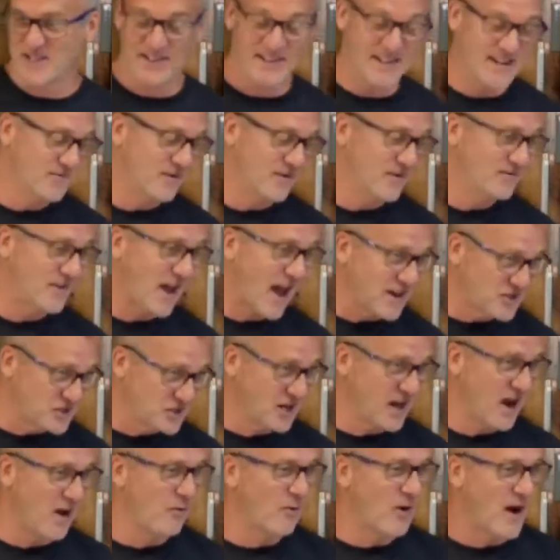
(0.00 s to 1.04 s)
We've actually
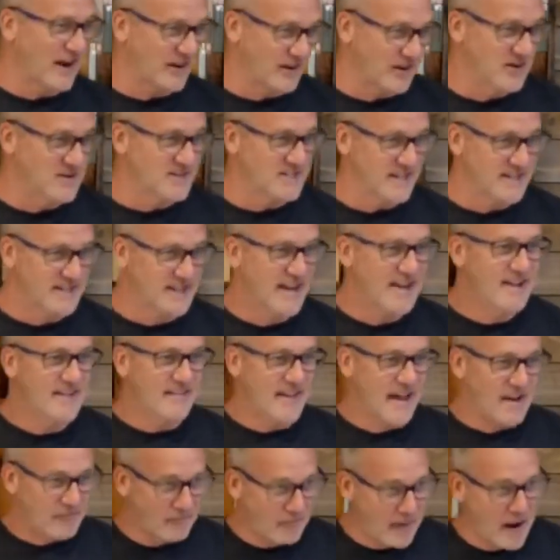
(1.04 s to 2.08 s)
got records. And that
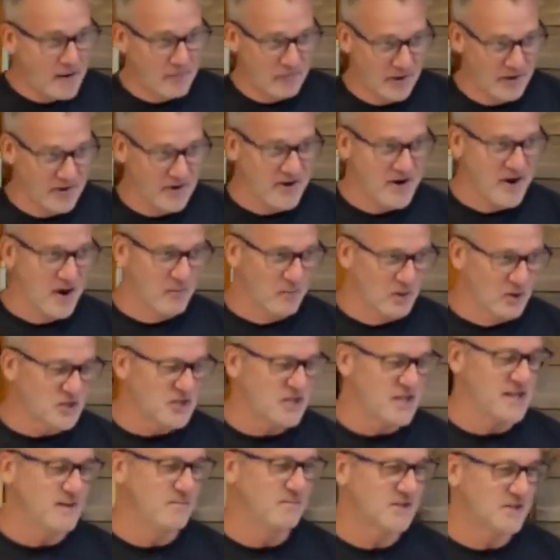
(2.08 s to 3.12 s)
500 number
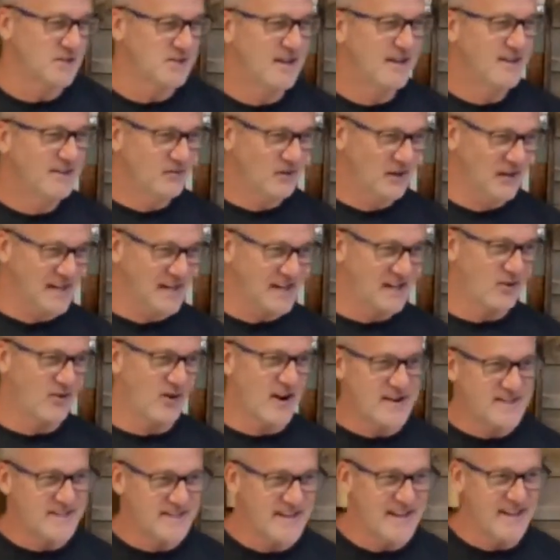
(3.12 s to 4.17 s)
seems really
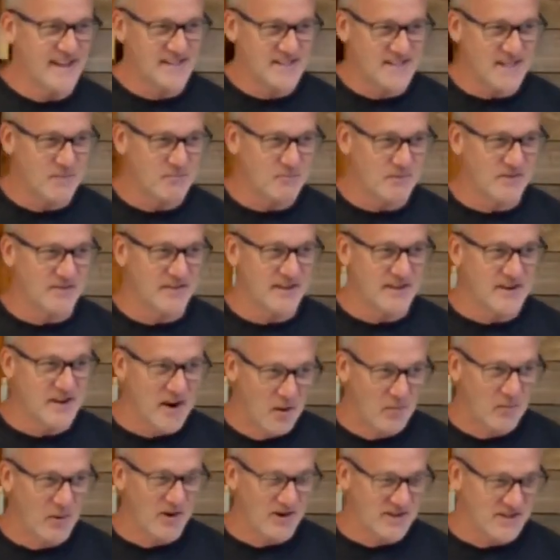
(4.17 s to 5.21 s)
crazy, except the
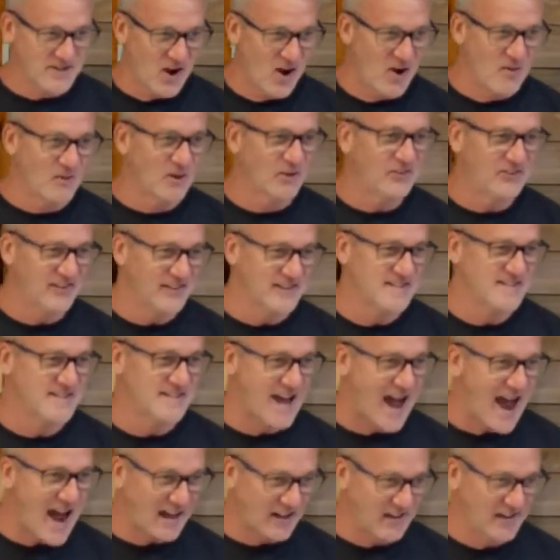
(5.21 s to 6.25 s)
number is almost
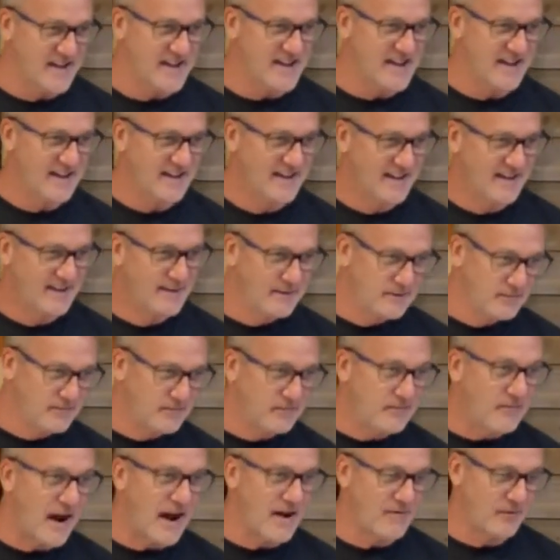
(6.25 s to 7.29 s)
exactly
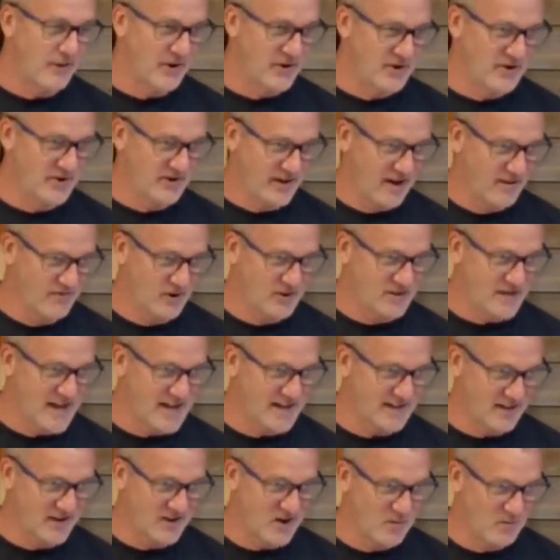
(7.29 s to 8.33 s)
500, give or take a
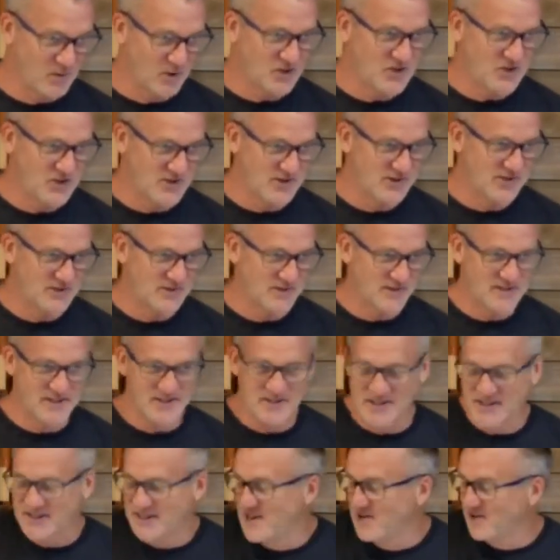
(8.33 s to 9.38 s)
couple shoes, which is a
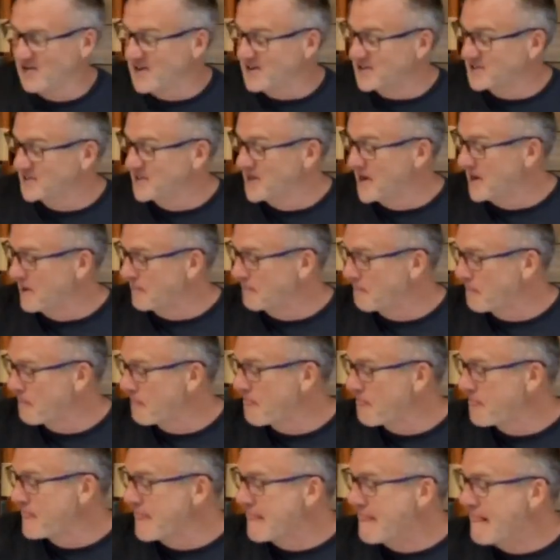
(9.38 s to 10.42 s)
curious thing.
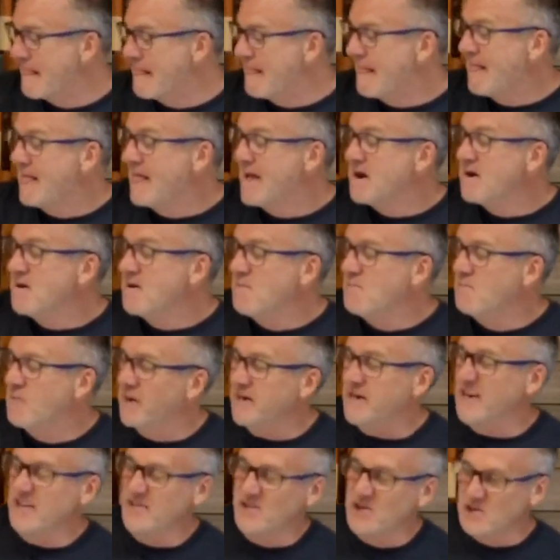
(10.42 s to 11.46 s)
But
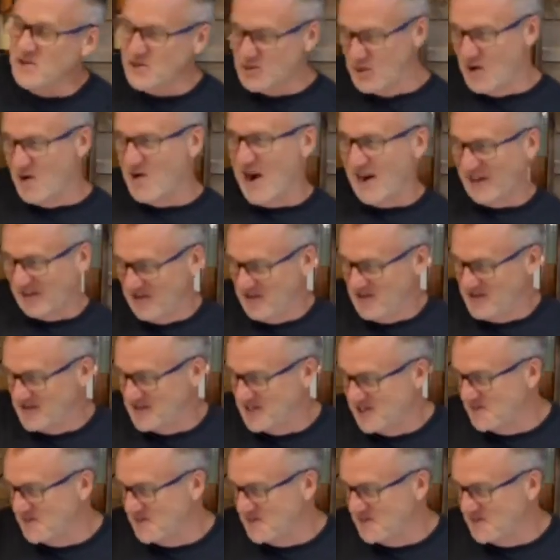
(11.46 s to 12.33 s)
in those records,